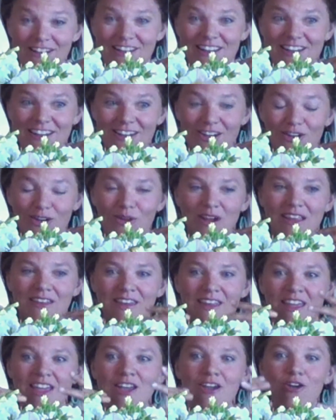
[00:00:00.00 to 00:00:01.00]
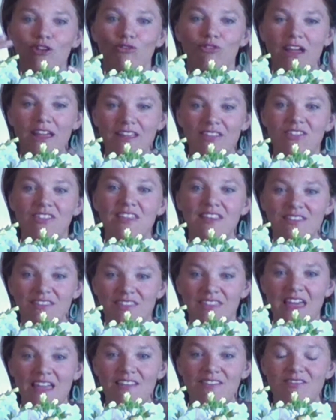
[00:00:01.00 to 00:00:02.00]
And right
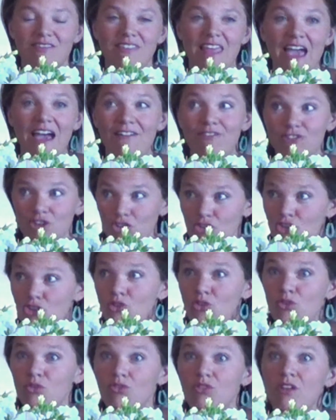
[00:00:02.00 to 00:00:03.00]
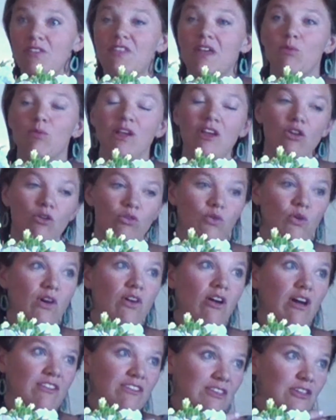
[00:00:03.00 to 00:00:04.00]
that afternoon, then we go to a
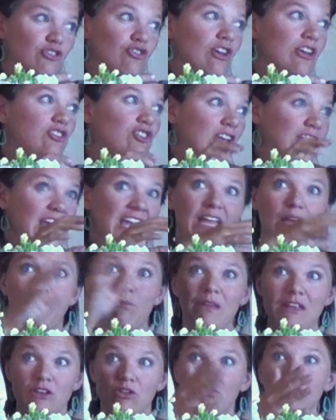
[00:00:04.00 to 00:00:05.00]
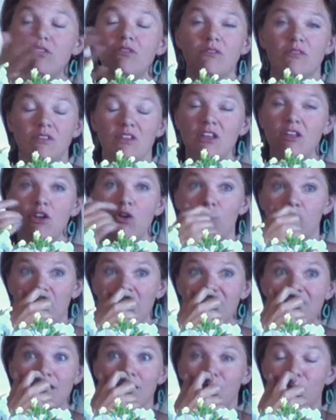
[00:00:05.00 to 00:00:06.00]
concentration camp, and
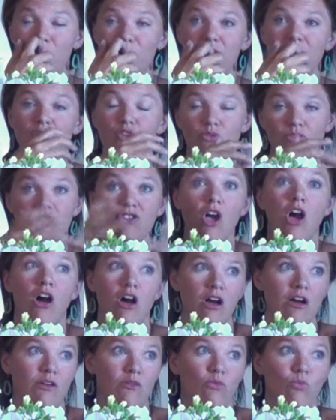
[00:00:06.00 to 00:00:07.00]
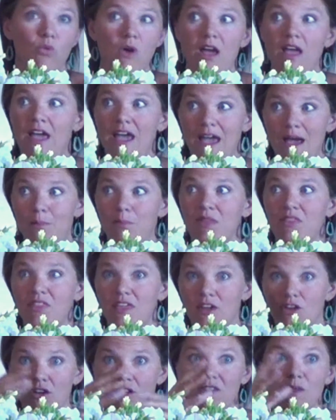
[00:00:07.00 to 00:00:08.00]
you saw what happened
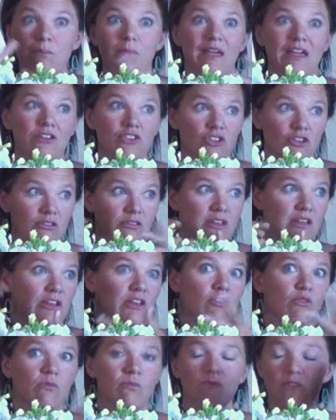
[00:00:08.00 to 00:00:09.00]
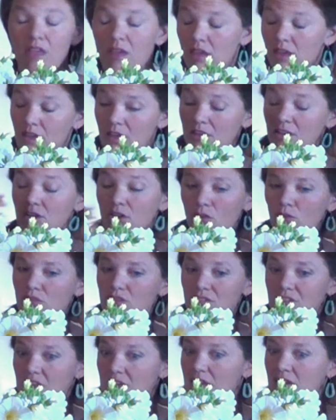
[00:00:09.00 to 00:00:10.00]
there in the pictures, and you
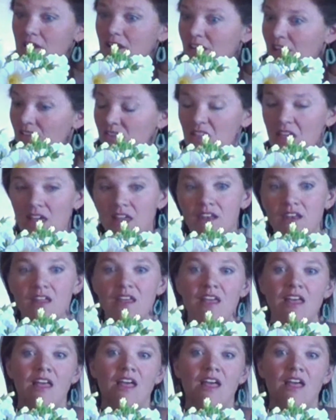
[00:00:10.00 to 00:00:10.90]
see. And then